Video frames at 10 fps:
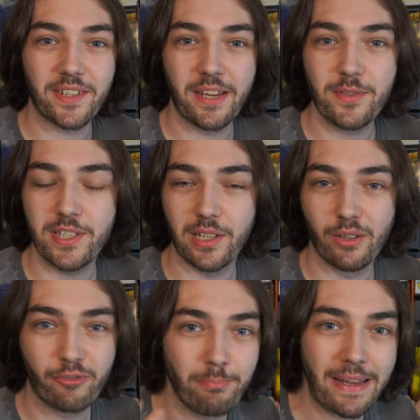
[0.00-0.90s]
I used to
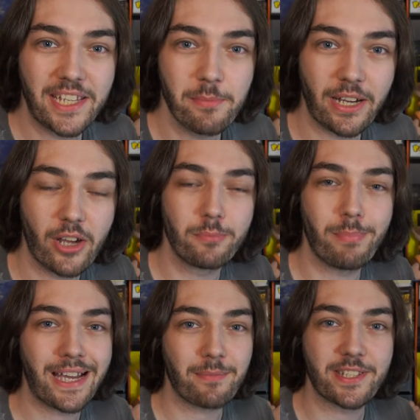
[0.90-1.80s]
love making my own
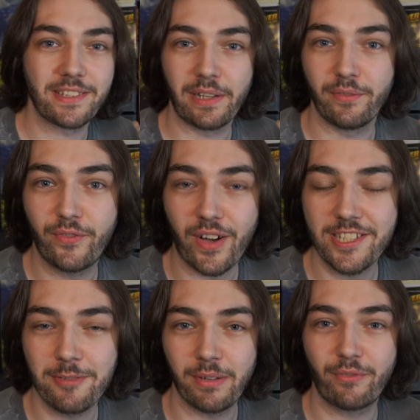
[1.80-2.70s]
maps and then
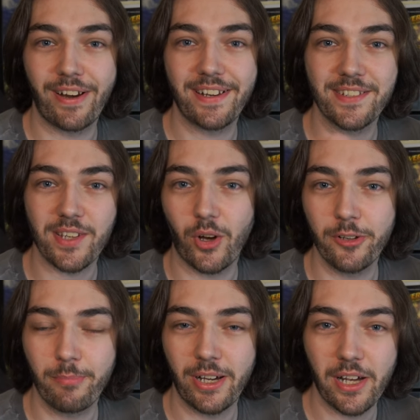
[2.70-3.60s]
fighting my friends
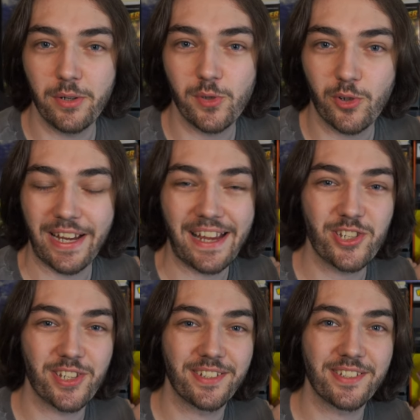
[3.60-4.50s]
on my own
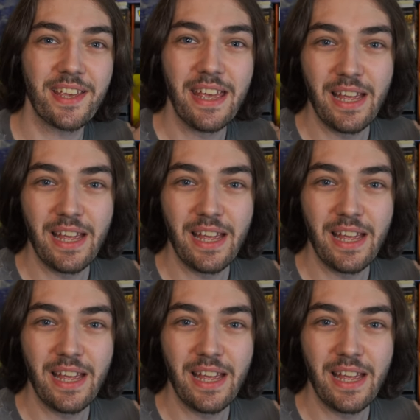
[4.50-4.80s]
creations.